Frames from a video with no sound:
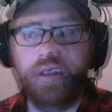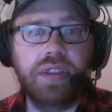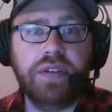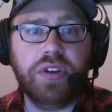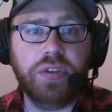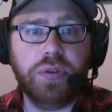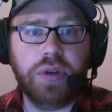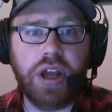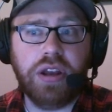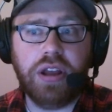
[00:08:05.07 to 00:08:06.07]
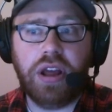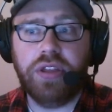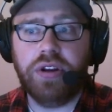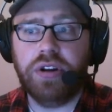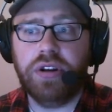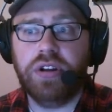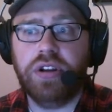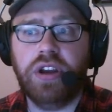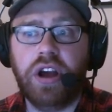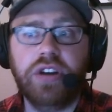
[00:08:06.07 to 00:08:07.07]
They've also got other
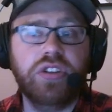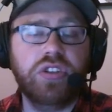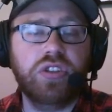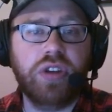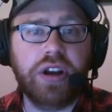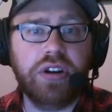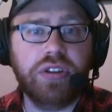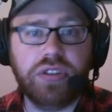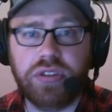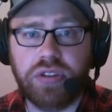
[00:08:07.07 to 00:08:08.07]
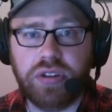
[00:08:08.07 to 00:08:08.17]
cutters and shredders,